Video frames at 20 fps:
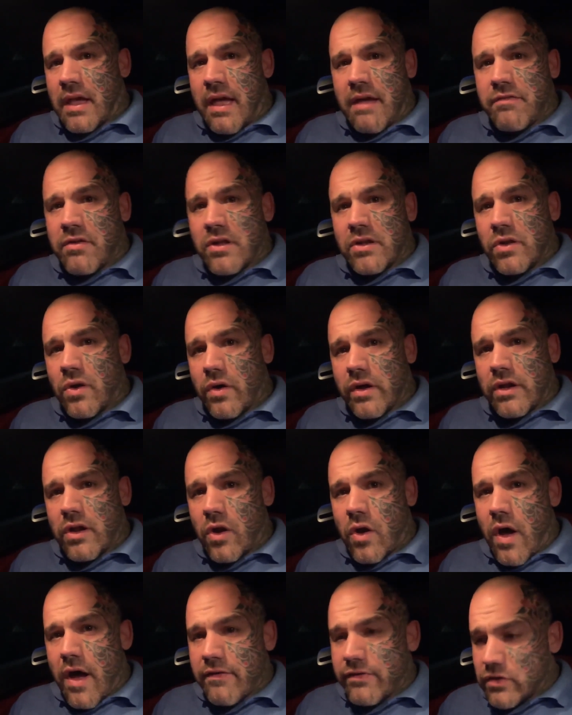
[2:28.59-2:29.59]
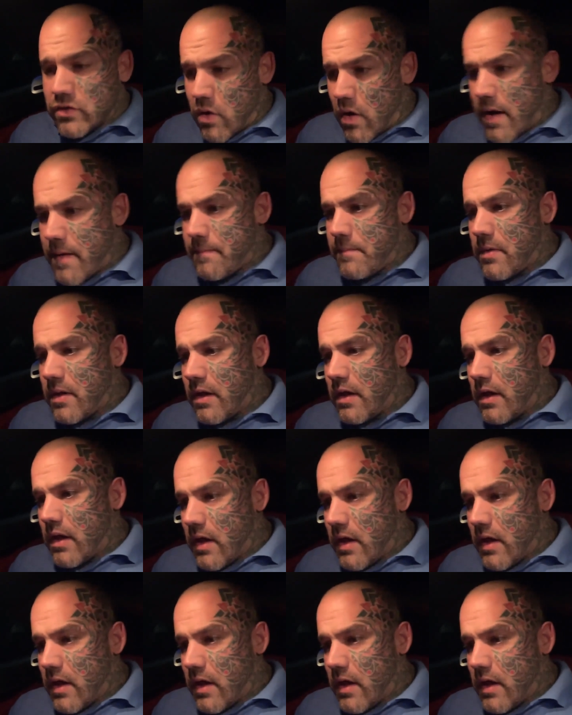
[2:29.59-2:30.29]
ever, not in a lifetime.